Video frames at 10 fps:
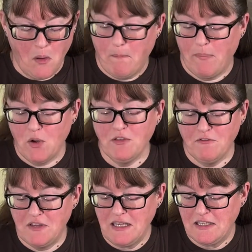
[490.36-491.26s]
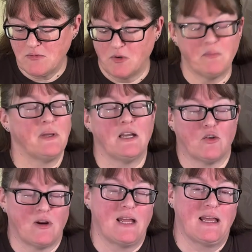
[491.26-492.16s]
both of these would be a
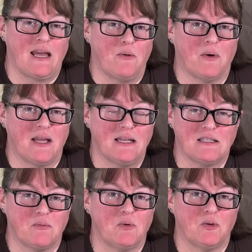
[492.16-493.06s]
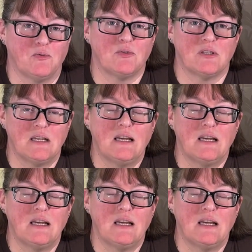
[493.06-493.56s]
great gateway into blues.